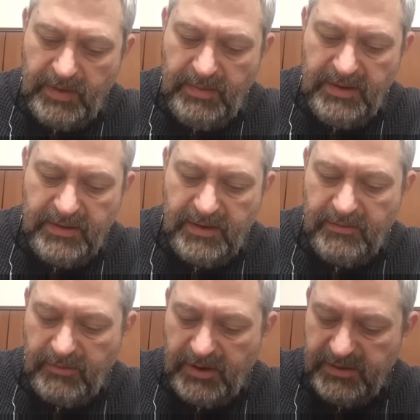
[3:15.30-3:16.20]
The meat
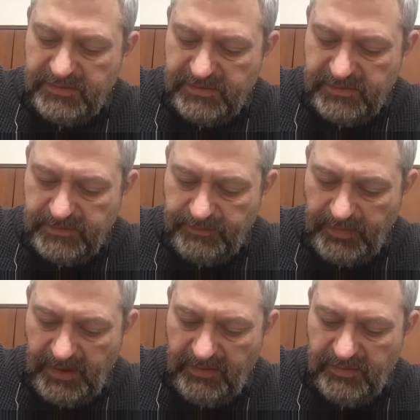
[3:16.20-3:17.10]
and the rice
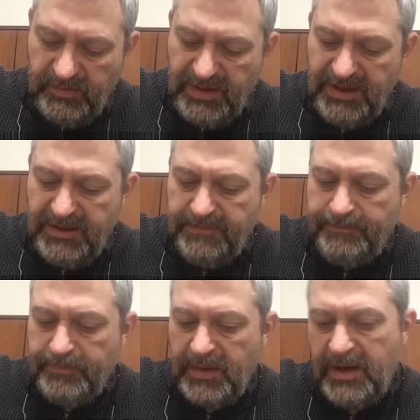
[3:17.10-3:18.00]
and the zucchini.
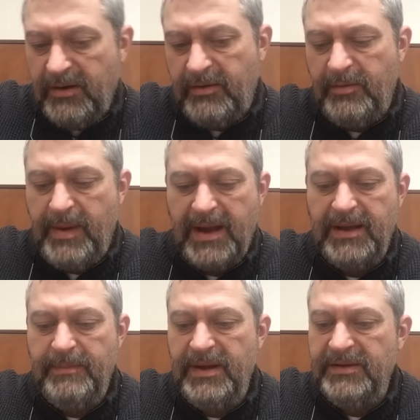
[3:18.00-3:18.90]
And I'll go back and
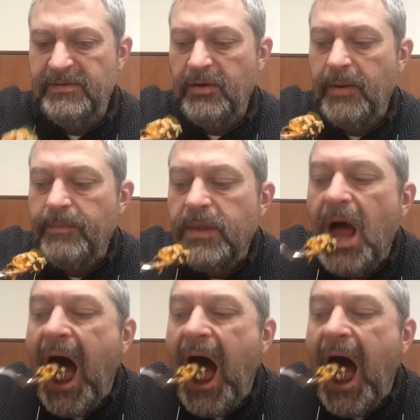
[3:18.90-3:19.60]
get beans. Hold on.